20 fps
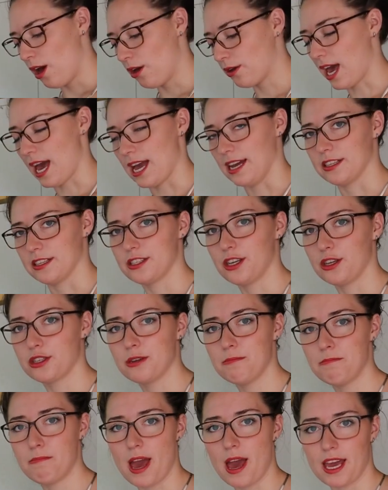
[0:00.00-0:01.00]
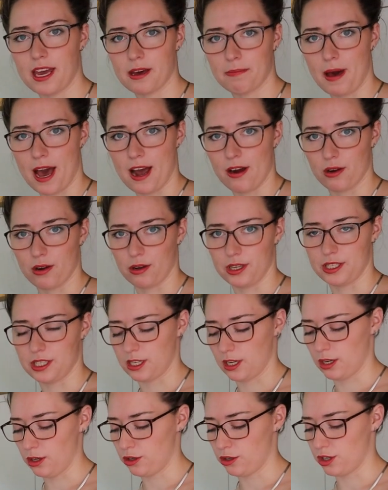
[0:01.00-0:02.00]
Okay, so to make a Paraloid
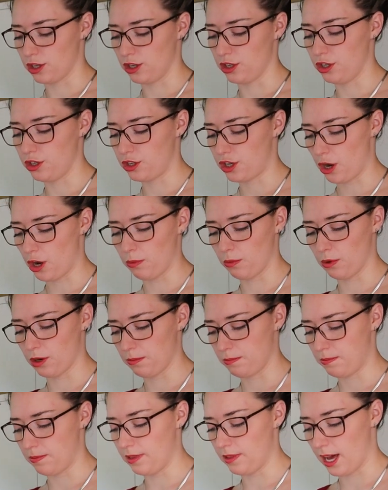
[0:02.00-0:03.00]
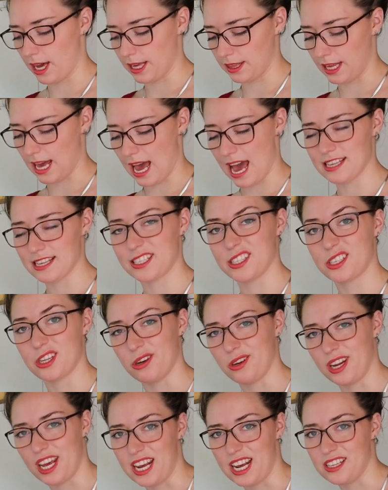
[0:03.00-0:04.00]
solution, you don't want to, like, the
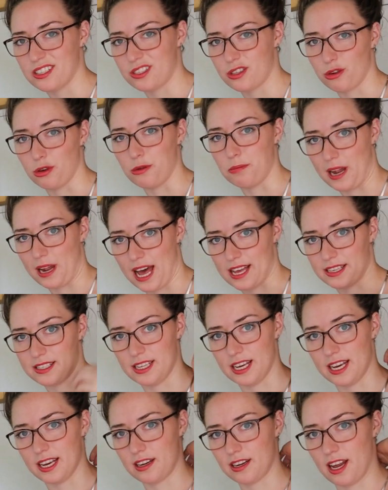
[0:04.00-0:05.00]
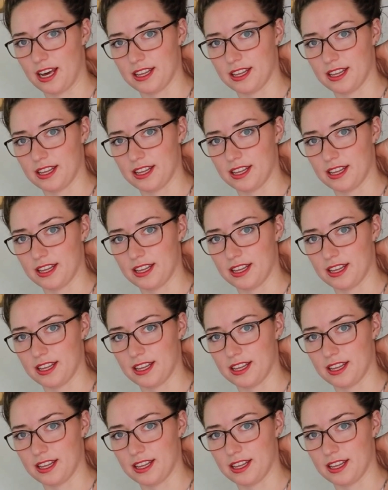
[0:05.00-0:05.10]
acetone eats through plastic.